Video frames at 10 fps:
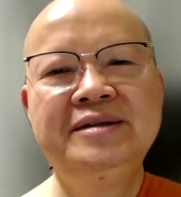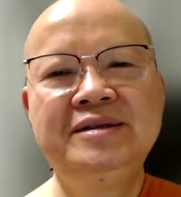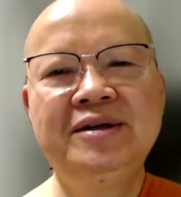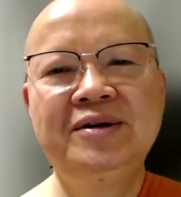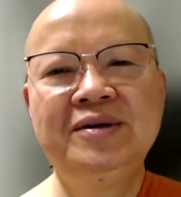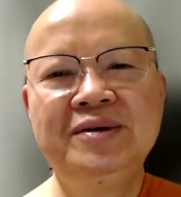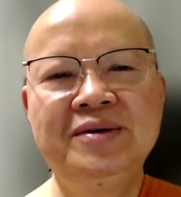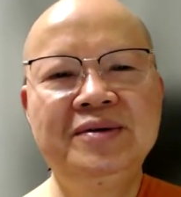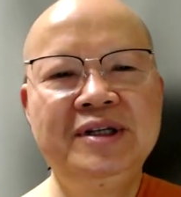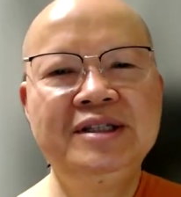
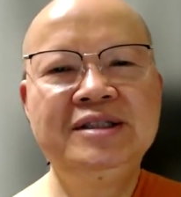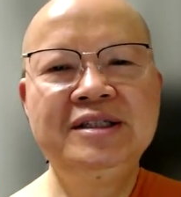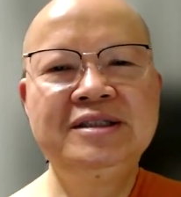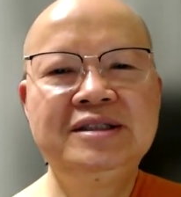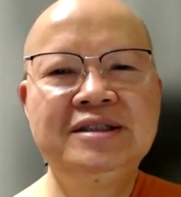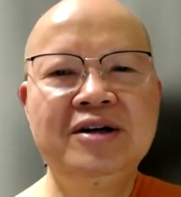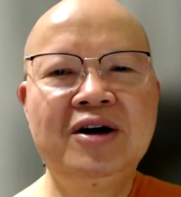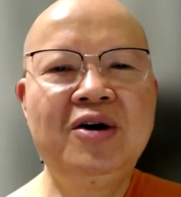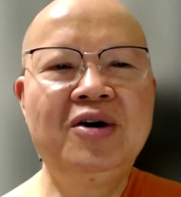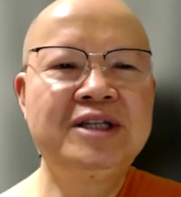So this is
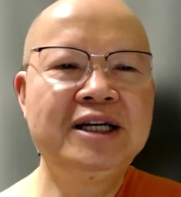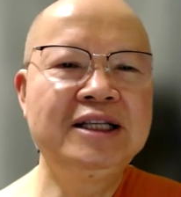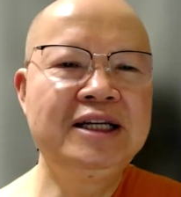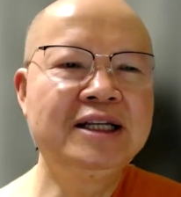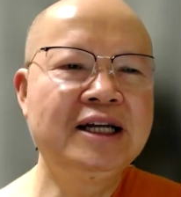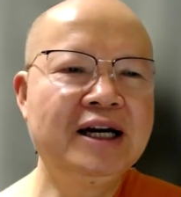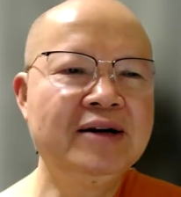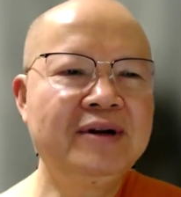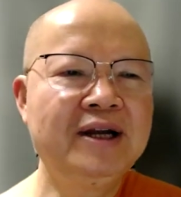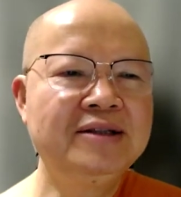all technique that
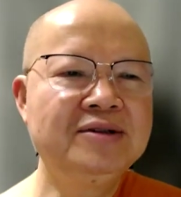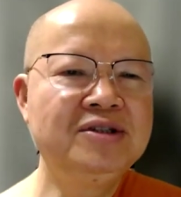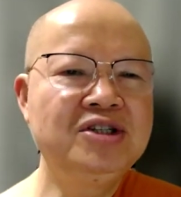I would like to